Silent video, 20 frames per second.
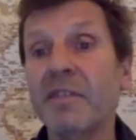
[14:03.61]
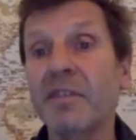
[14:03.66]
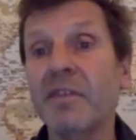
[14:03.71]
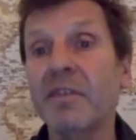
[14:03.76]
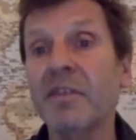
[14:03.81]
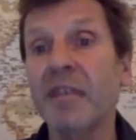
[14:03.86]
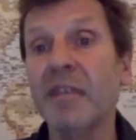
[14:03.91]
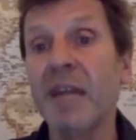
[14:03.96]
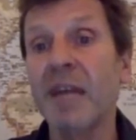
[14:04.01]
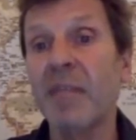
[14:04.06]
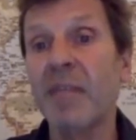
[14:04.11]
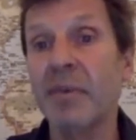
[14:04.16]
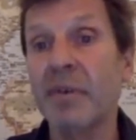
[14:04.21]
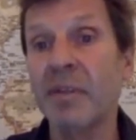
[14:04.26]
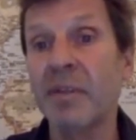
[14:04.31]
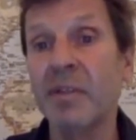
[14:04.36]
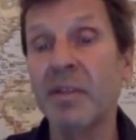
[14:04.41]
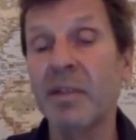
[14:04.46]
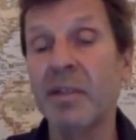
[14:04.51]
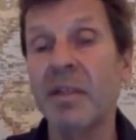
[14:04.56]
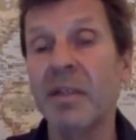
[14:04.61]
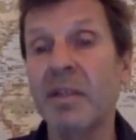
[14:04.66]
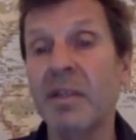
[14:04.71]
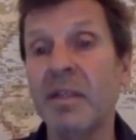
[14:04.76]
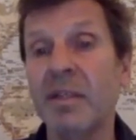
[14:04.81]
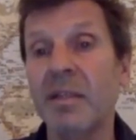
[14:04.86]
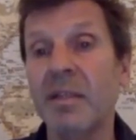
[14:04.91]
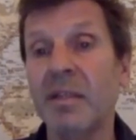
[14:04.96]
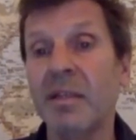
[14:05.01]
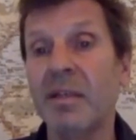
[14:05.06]
not happen
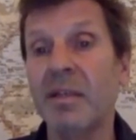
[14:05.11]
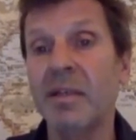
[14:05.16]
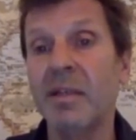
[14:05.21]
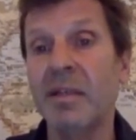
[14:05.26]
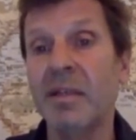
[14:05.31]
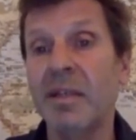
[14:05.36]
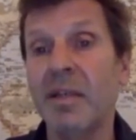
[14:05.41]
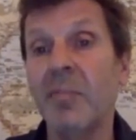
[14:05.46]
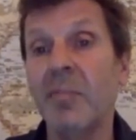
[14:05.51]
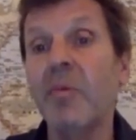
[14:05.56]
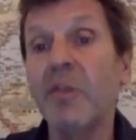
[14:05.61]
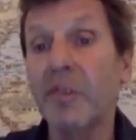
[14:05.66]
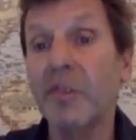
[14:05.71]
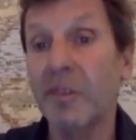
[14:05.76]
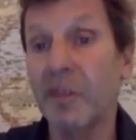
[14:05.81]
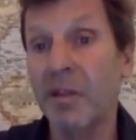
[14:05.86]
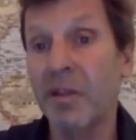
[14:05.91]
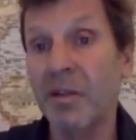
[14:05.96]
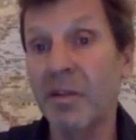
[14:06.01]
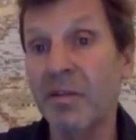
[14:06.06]
in a model.